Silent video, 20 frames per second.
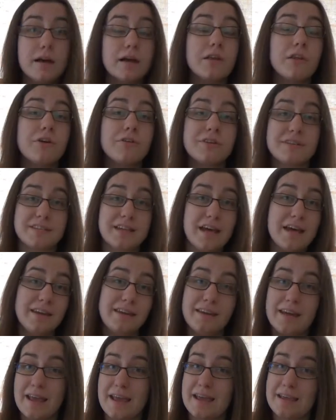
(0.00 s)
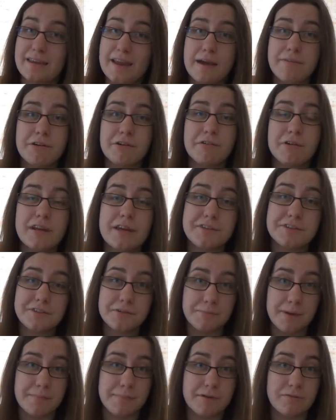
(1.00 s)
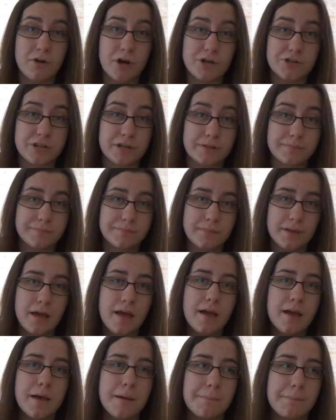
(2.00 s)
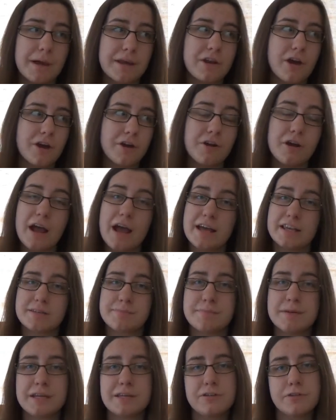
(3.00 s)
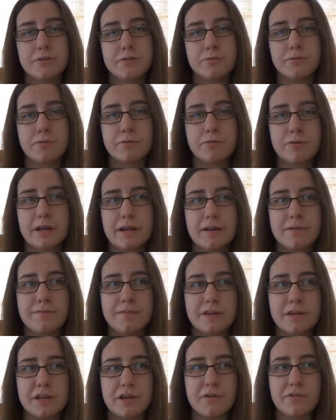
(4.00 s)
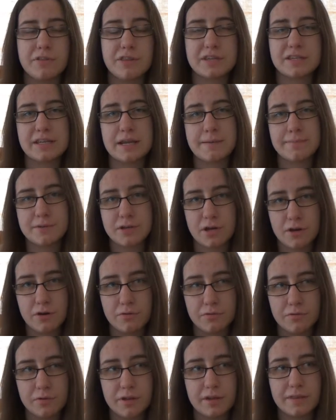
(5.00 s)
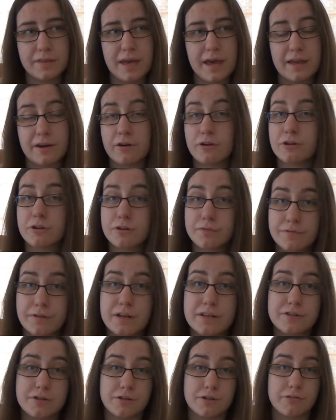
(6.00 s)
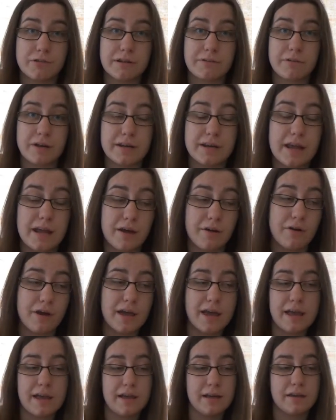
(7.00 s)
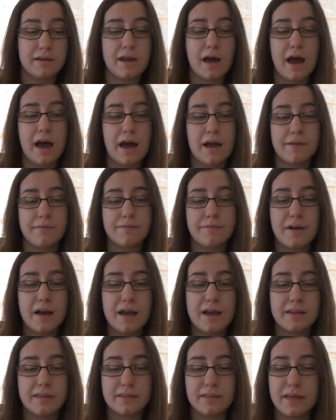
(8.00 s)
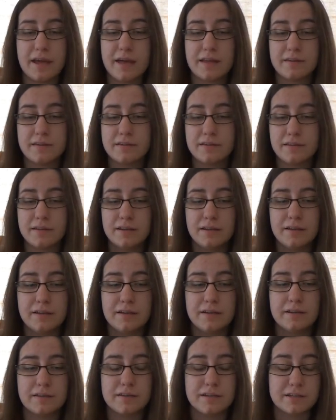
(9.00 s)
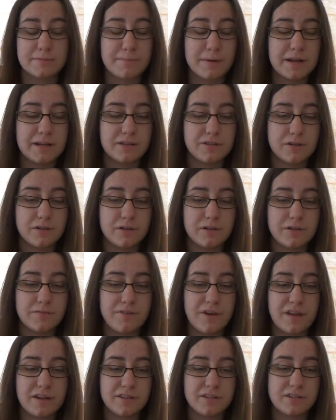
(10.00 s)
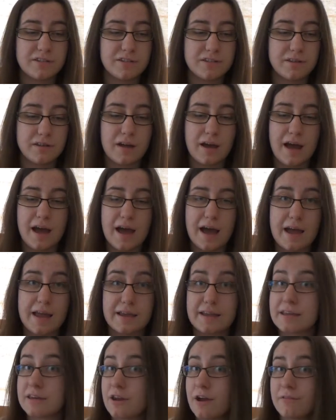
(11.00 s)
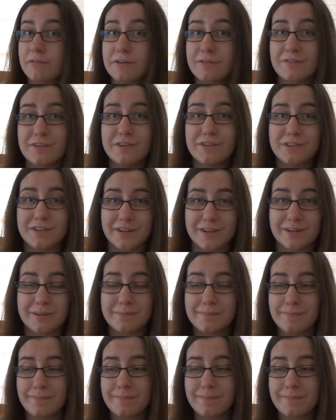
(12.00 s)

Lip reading: Hello Gazette, and everyone else who may be watching. My daughter asked me to create a video in the same tone that her and her friends are doing right now, and I find that, despite certain events, I cannot refuse her.